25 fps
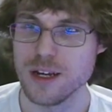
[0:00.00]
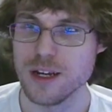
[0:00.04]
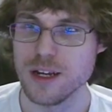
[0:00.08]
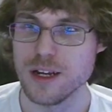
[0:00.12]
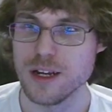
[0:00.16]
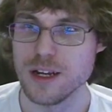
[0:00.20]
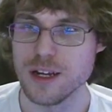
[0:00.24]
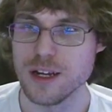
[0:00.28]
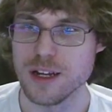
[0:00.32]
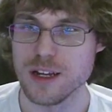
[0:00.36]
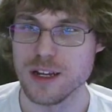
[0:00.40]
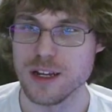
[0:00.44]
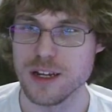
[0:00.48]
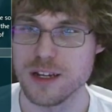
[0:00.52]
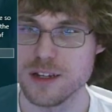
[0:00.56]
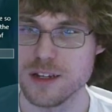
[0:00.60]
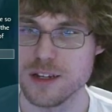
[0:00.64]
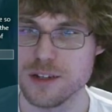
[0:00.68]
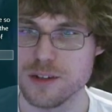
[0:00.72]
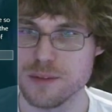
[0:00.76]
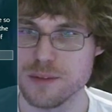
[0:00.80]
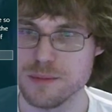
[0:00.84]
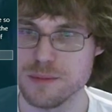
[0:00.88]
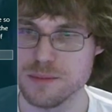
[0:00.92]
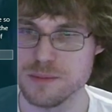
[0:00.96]

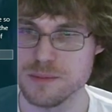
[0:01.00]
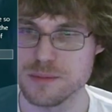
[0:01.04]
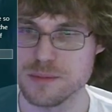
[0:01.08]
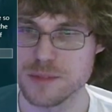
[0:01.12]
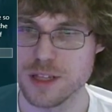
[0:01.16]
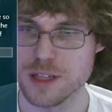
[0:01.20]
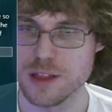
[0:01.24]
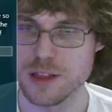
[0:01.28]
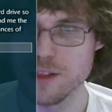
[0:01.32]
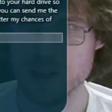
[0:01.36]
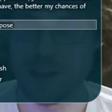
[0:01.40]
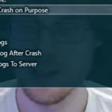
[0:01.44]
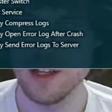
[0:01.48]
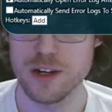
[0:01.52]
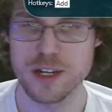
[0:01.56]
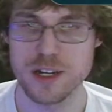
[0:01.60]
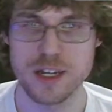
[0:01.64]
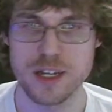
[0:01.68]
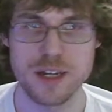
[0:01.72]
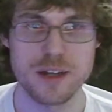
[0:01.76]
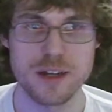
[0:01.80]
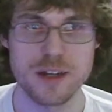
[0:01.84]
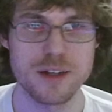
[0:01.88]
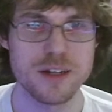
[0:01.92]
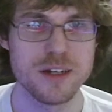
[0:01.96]
And
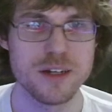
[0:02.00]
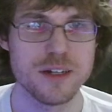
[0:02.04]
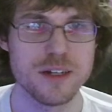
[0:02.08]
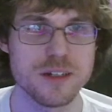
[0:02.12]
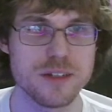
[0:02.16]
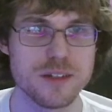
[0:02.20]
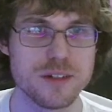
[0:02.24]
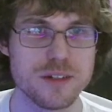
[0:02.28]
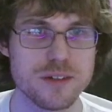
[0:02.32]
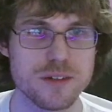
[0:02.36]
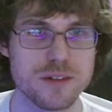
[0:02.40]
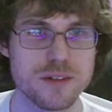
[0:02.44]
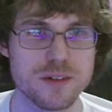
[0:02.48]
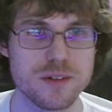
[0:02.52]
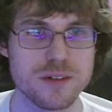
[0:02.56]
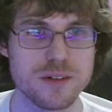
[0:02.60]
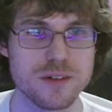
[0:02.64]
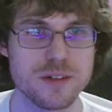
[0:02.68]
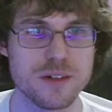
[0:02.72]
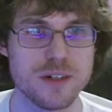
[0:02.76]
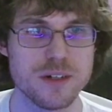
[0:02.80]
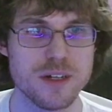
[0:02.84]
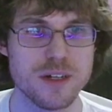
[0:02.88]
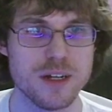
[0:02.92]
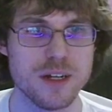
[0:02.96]
logging. So
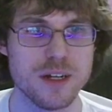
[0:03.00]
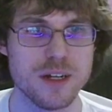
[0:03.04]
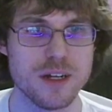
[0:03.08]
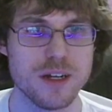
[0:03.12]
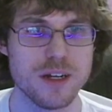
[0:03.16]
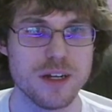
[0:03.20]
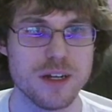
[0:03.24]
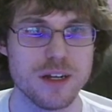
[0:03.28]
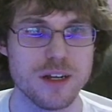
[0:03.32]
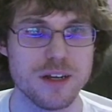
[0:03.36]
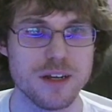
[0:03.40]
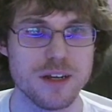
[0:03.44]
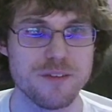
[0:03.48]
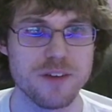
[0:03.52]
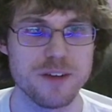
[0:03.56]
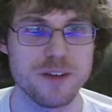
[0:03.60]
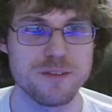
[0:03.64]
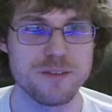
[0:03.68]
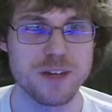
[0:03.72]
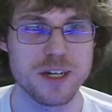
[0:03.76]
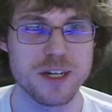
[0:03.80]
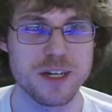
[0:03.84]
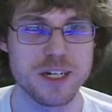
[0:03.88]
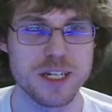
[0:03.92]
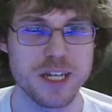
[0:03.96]
if I've
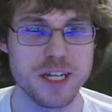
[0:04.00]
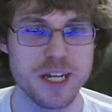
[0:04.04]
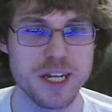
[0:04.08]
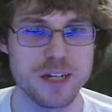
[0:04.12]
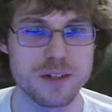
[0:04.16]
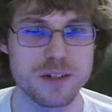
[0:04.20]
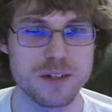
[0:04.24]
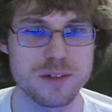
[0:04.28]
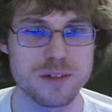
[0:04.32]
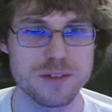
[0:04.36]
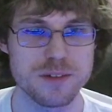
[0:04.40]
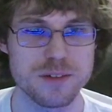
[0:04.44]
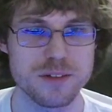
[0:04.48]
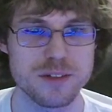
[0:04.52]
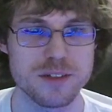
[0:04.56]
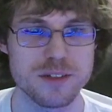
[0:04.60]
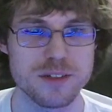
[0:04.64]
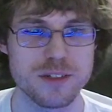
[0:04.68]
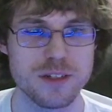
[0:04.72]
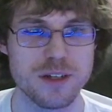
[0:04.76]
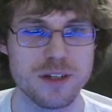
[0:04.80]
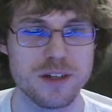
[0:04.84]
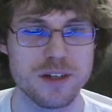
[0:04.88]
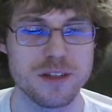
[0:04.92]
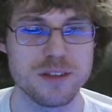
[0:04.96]
got any errors,
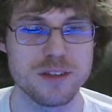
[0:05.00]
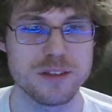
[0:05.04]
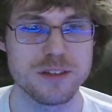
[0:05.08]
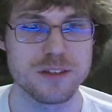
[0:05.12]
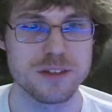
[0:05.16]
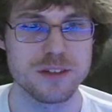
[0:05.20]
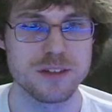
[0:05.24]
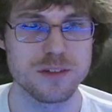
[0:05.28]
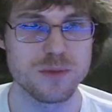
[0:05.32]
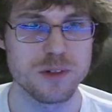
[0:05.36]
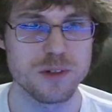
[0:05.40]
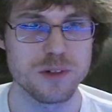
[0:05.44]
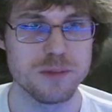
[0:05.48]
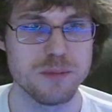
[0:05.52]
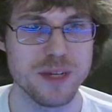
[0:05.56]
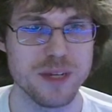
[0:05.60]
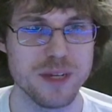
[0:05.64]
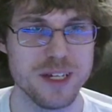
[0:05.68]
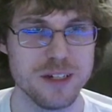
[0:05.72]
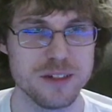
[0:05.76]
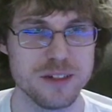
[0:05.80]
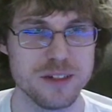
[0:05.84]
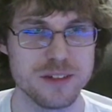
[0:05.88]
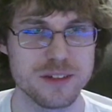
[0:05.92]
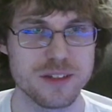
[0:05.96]
this is what
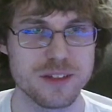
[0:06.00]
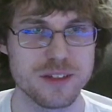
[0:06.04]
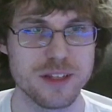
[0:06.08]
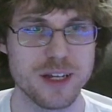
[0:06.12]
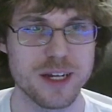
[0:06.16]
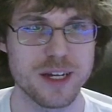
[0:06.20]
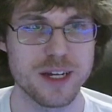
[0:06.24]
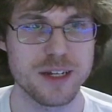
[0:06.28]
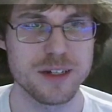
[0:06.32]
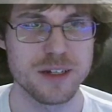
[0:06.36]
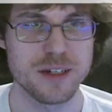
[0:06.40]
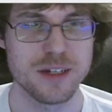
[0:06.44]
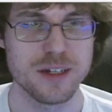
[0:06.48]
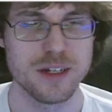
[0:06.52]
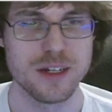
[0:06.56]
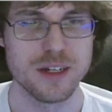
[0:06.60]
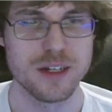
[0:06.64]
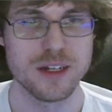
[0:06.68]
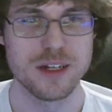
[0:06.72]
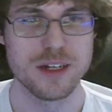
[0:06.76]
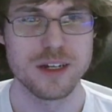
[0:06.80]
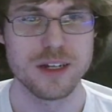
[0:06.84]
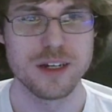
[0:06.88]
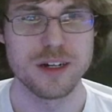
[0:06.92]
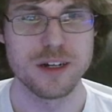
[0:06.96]
manages that.
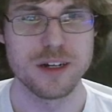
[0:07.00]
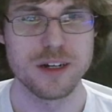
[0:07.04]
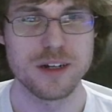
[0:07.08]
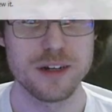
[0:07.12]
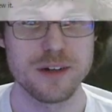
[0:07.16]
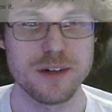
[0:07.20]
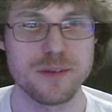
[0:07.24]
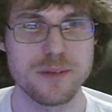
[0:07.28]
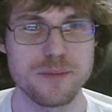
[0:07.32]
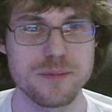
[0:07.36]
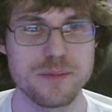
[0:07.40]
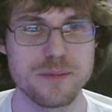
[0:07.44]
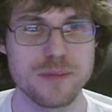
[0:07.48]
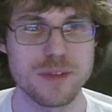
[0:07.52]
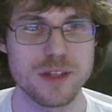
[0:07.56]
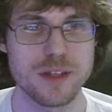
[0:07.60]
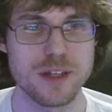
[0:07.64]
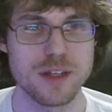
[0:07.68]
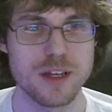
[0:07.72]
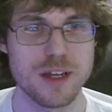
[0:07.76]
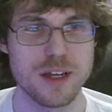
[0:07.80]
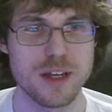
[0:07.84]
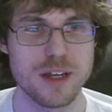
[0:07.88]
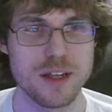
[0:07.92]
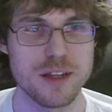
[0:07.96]

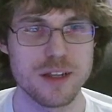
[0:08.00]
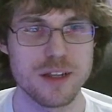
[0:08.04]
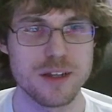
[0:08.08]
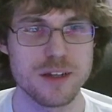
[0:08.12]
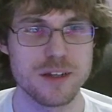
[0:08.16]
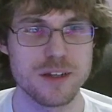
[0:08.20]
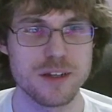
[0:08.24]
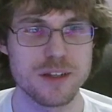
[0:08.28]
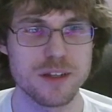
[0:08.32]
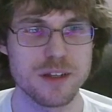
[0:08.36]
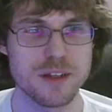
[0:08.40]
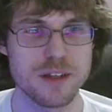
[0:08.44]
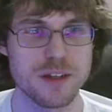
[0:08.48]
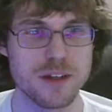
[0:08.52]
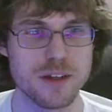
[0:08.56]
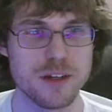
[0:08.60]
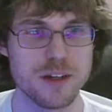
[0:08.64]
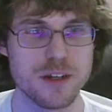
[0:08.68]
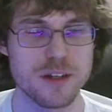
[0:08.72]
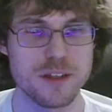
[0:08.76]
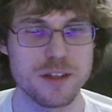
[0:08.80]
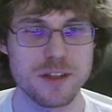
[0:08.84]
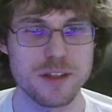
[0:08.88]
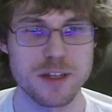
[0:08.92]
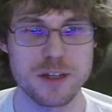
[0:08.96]
And
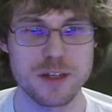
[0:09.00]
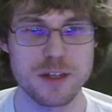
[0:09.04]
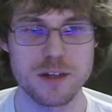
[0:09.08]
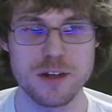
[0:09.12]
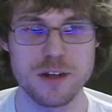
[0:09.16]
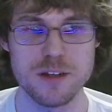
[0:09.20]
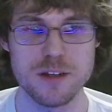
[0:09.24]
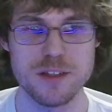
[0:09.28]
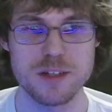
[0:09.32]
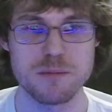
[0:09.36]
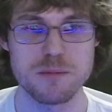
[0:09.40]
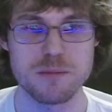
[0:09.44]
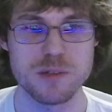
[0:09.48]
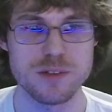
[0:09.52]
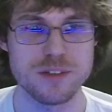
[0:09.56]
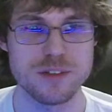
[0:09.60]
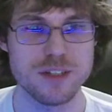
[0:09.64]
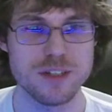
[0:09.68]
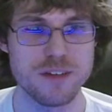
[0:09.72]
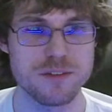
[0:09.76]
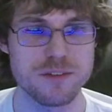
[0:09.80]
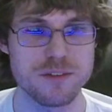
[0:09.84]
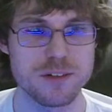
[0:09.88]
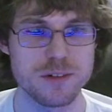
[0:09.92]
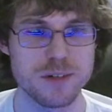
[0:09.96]
like unlike most
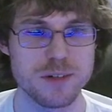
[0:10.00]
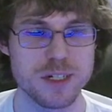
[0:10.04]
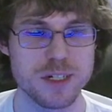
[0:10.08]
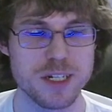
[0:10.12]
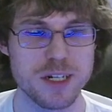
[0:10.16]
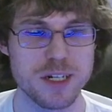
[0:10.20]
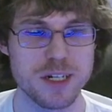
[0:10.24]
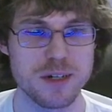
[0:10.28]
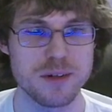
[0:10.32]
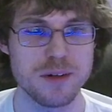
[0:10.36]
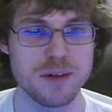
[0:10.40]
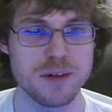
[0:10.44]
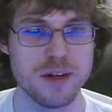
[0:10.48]
software right now,